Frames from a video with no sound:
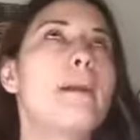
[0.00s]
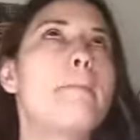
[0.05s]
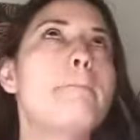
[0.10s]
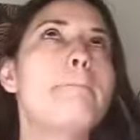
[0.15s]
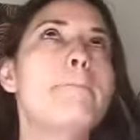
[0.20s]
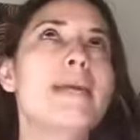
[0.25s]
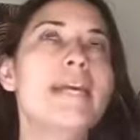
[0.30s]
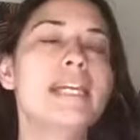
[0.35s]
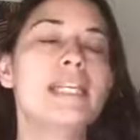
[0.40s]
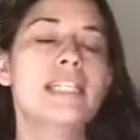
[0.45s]

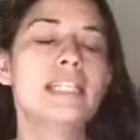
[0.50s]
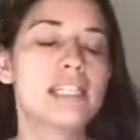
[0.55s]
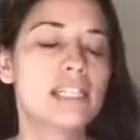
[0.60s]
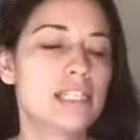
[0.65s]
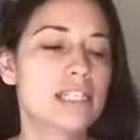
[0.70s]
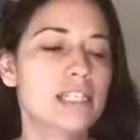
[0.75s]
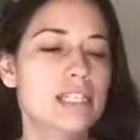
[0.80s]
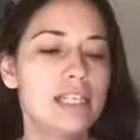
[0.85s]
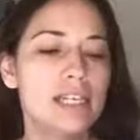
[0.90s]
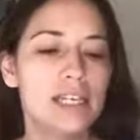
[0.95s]

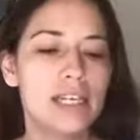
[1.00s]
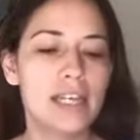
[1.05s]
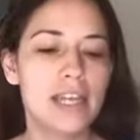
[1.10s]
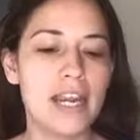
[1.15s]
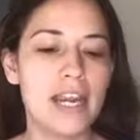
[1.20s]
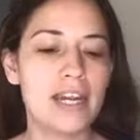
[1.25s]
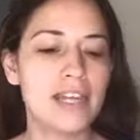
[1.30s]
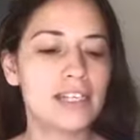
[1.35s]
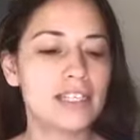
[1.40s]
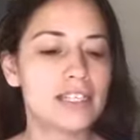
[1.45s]
mist,
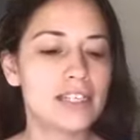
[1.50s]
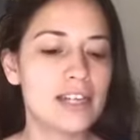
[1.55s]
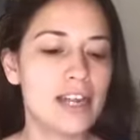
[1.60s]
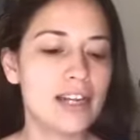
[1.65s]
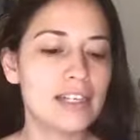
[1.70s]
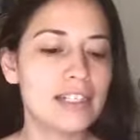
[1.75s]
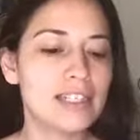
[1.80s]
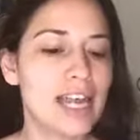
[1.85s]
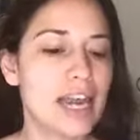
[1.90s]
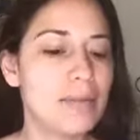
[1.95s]
and it's
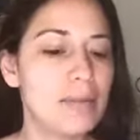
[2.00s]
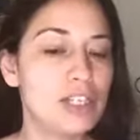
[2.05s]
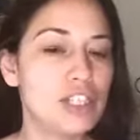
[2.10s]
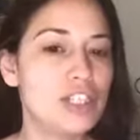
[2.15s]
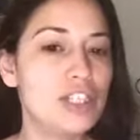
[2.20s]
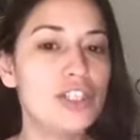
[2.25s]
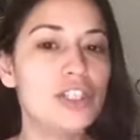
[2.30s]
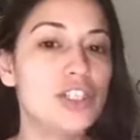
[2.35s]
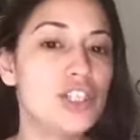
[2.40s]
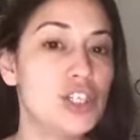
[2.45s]
not
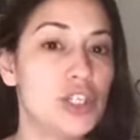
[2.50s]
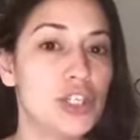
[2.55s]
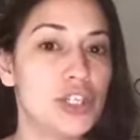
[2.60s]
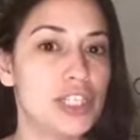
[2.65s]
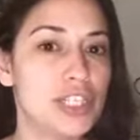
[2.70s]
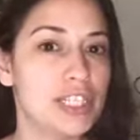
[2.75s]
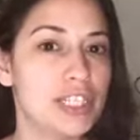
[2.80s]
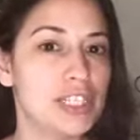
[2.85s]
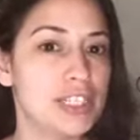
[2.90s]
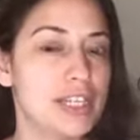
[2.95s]
damaging to your
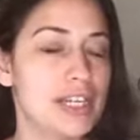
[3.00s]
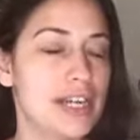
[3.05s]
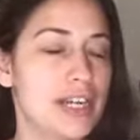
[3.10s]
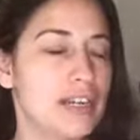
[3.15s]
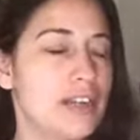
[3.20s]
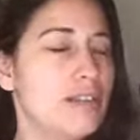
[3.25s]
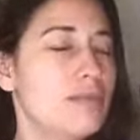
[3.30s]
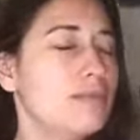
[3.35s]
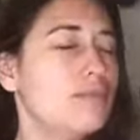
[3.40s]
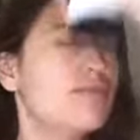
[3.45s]

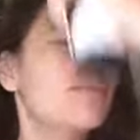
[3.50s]
skin.